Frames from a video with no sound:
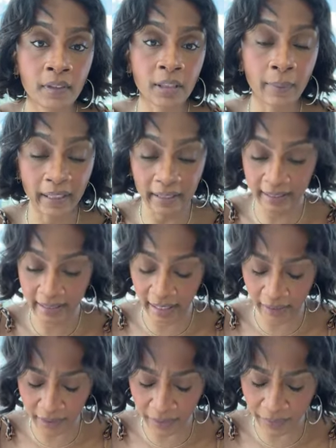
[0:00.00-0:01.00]
Somebody's
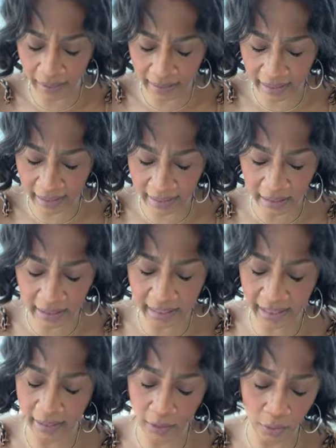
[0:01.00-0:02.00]
township, Father God, I just
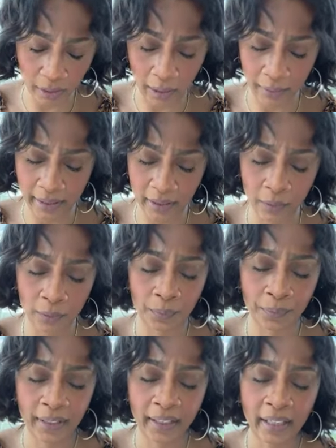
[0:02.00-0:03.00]
cancel out guilt.
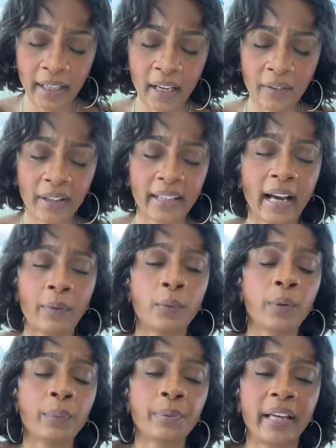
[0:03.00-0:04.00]
Father God,
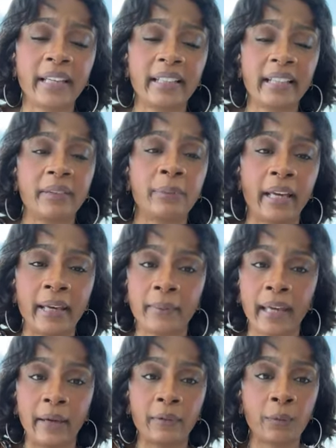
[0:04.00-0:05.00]
when we played the
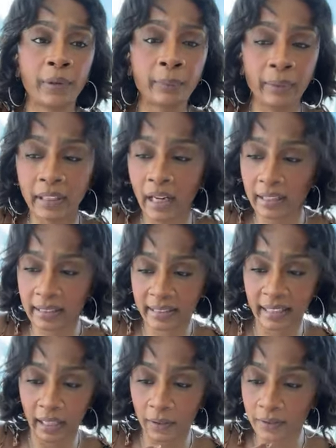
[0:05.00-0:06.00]
blame game, when we beat
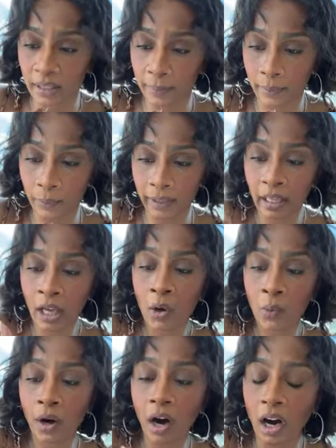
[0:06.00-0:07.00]
ourselves up, when
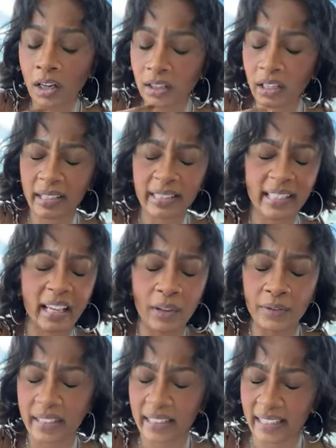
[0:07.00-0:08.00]
we were hard on
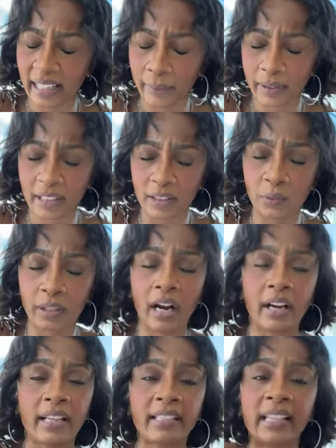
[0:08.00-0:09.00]
ourselves in the name of Jesus, when
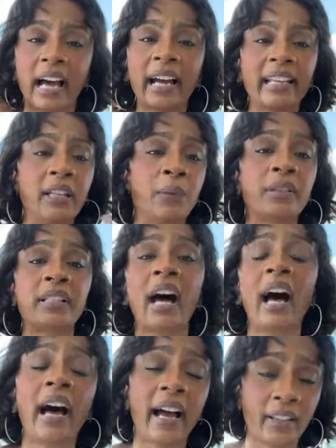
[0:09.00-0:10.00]
our anxiety was
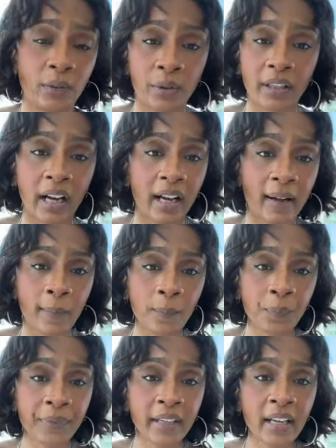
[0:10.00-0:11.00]
high, Lord God.
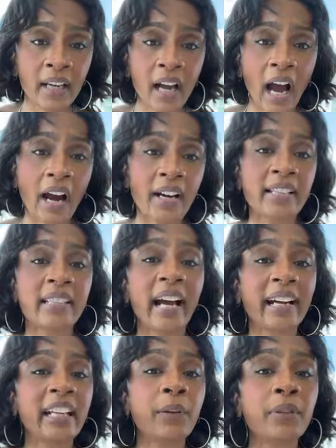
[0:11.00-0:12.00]
Our
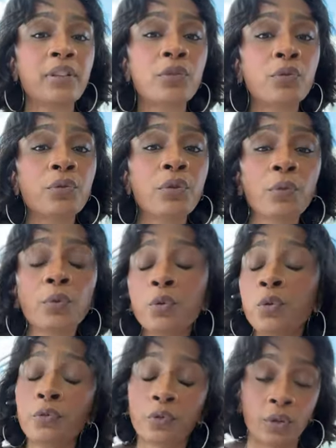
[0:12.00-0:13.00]
anxiety was through the
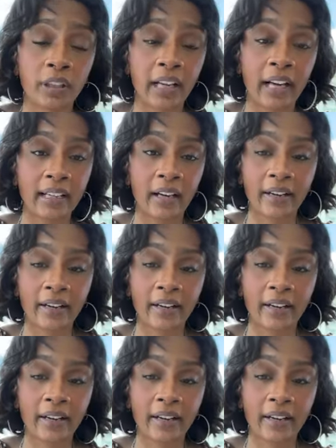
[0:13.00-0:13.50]
roof, Lord God.